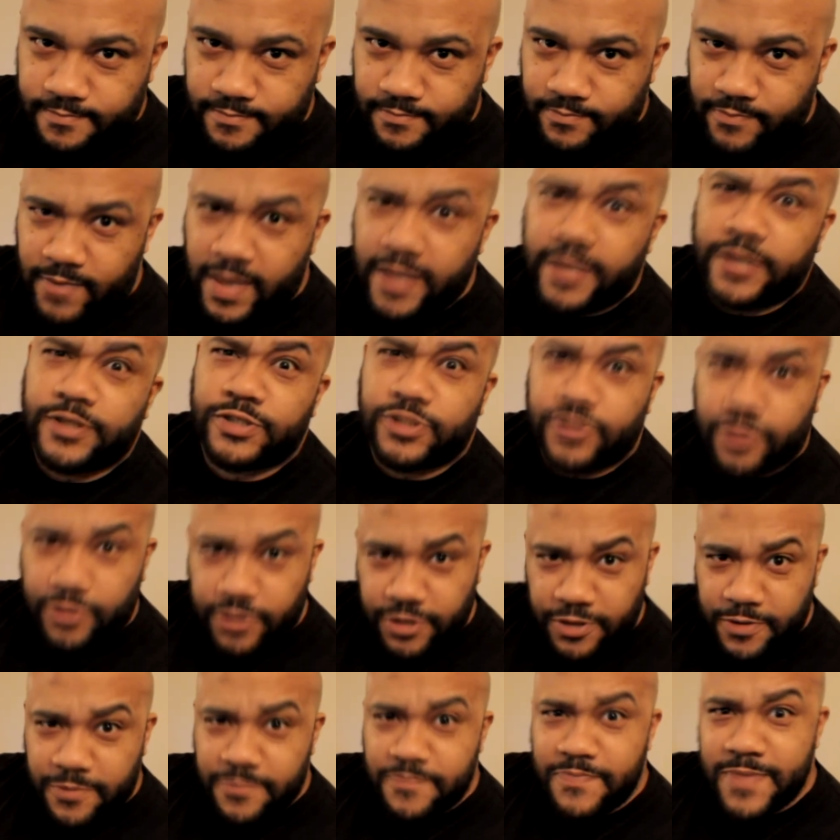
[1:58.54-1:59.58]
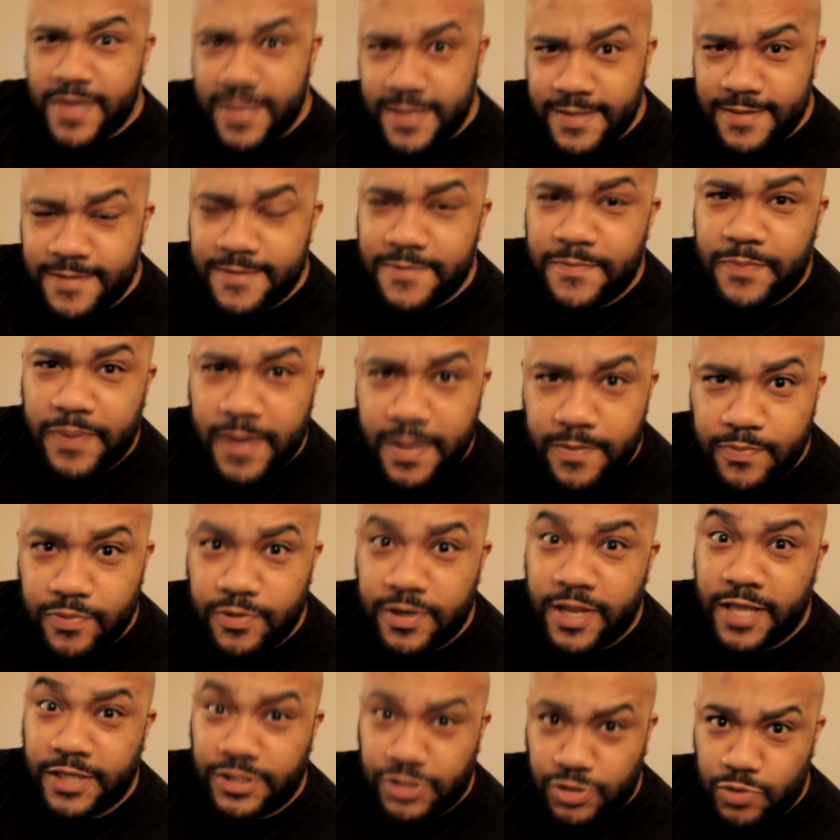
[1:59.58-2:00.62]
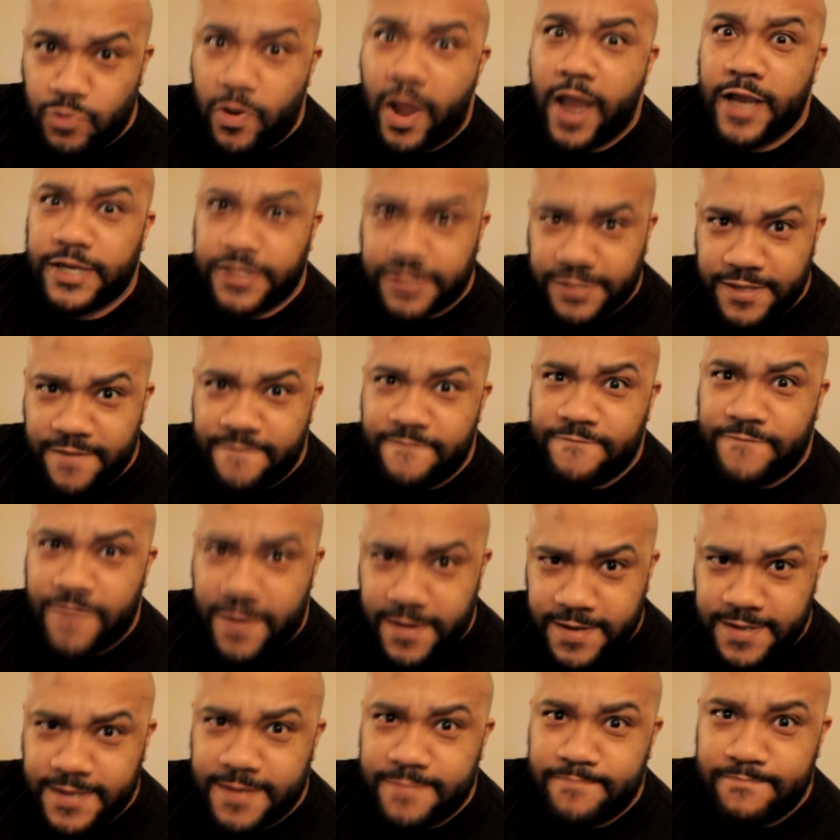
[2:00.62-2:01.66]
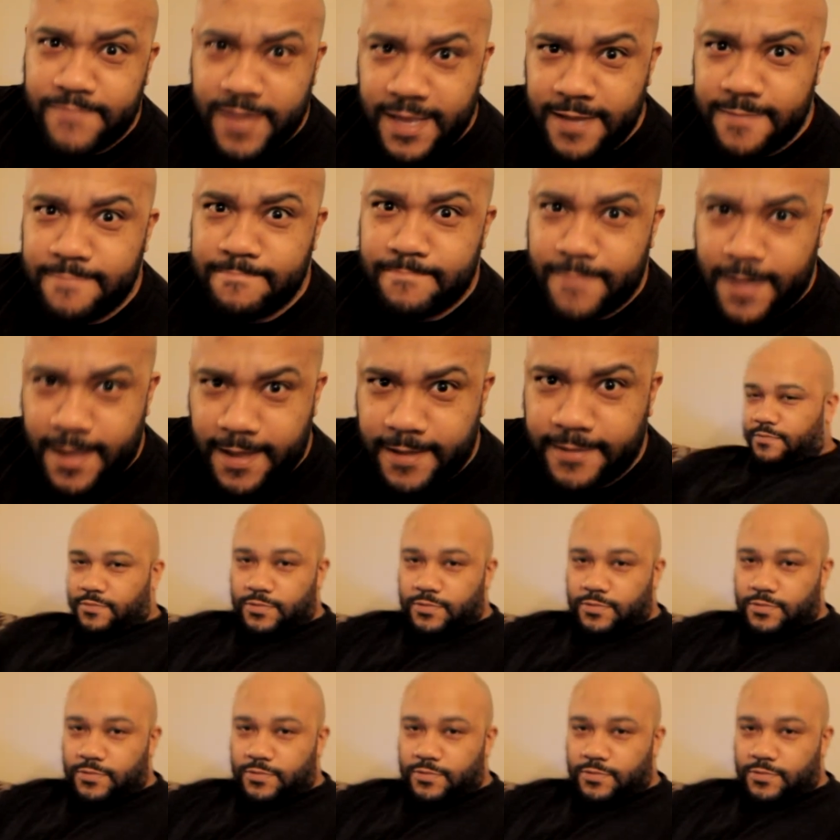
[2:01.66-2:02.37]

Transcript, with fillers: Making sure you're meeting the people that you actually fucking meet, man.